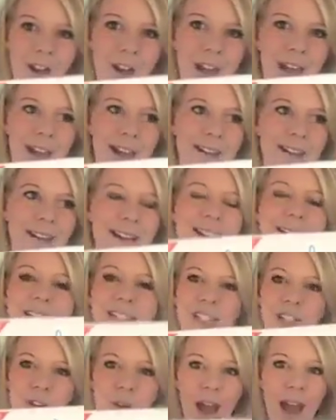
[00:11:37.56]
cracker, it is
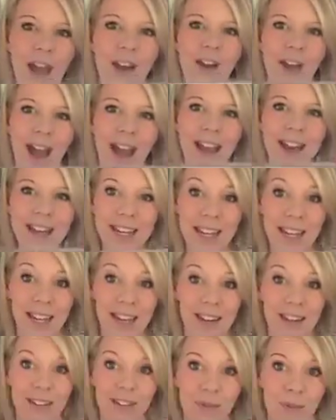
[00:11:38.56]
the cracker I need
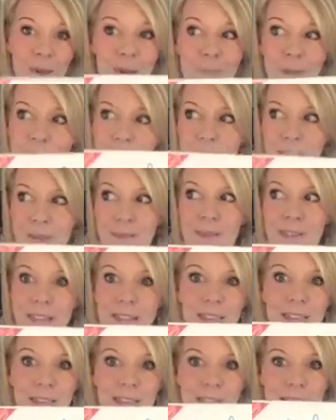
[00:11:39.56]
when my
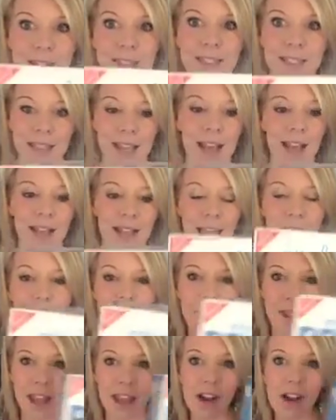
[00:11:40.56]
family is sick. Like
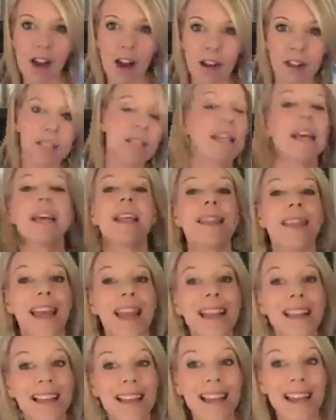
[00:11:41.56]
when they are all sick,
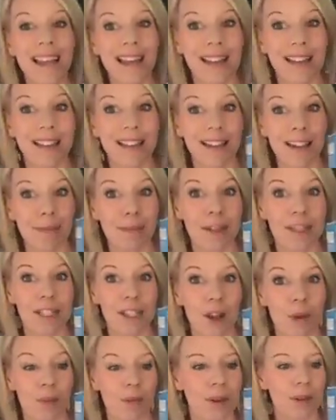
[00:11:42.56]
they need the
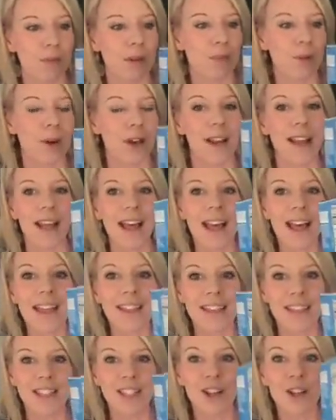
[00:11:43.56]
Nabisco premium one.
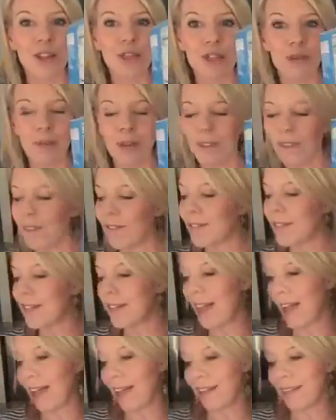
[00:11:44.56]
These are $3.59.
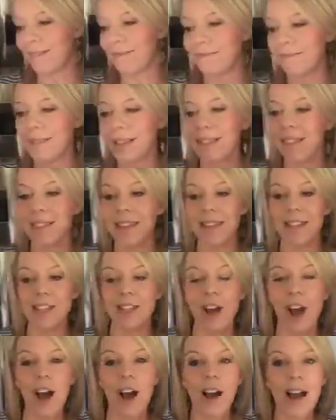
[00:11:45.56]
These
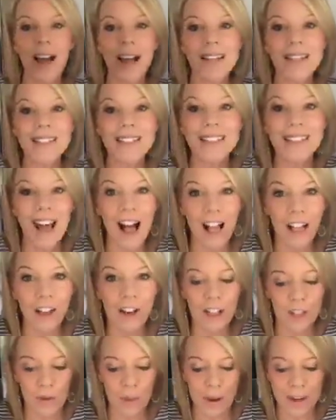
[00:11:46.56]
are
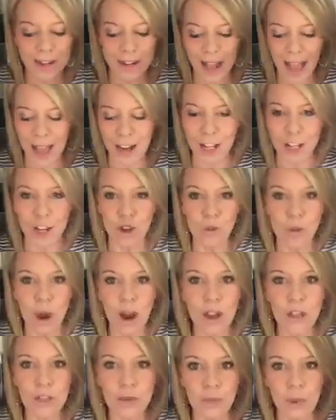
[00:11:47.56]
$1.29. You
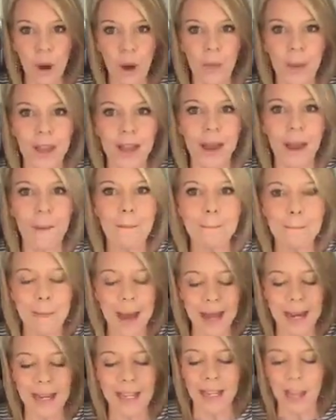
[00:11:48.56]
are throwing
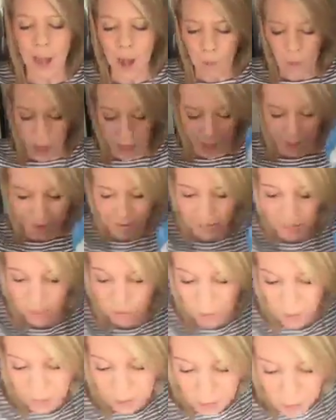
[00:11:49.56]
money away,
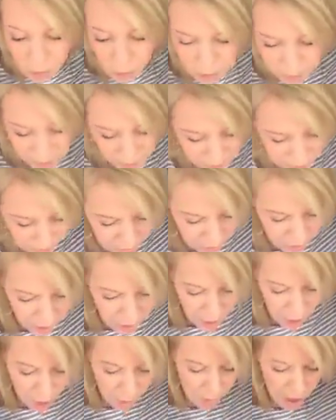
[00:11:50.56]
throwing more money
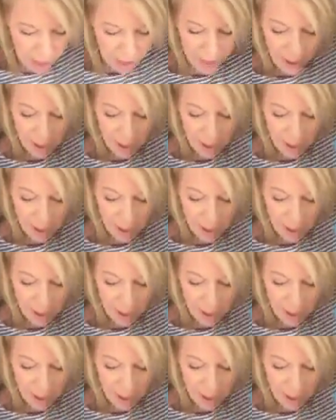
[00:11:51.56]
away.